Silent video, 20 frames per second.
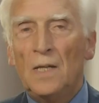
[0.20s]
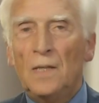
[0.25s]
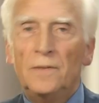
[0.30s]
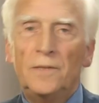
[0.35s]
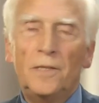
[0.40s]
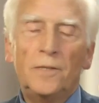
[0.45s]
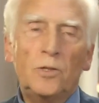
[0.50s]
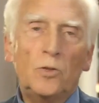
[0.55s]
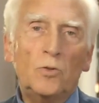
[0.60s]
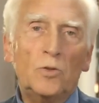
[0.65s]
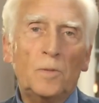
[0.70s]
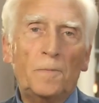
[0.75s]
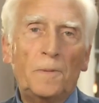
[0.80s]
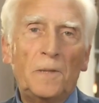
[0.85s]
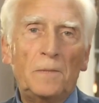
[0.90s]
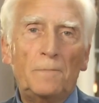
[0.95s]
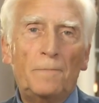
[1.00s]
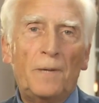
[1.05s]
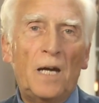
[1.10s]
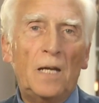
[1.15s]
The
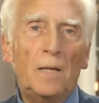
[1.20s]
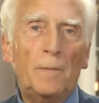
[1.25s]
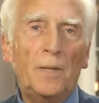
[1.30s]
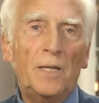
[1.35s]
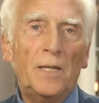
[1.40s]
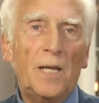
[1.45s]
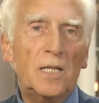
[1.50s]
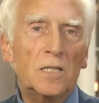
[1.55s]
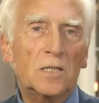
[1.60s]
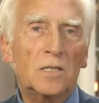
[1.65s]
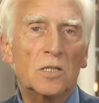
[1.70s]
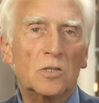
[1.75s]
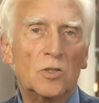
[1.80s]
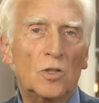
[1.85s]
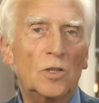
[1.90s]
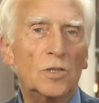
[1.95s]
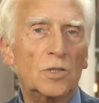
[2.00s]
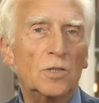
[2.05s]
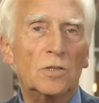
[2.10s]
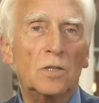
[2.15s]
European Parliament has
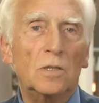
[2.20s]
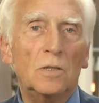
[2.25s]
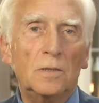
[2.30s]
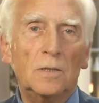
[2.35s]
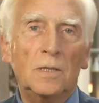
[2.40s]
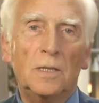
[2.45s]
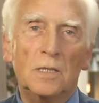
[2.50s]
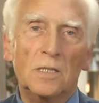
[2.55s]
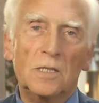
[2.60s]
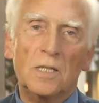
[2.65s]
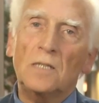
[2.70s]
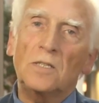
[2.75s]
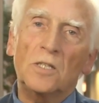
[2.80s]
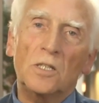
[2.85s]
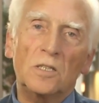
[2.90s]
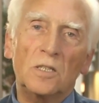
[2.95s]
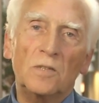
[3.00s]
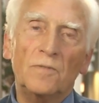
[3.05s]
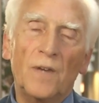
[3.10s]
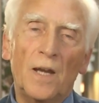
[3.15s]
discussed the
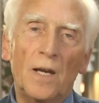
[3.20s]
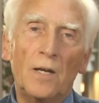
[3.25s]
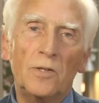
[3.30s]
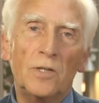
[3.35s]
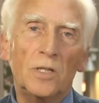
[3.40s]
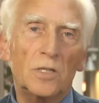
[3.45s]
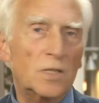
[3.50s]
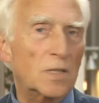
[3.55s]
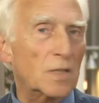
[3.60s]
sensitive areas,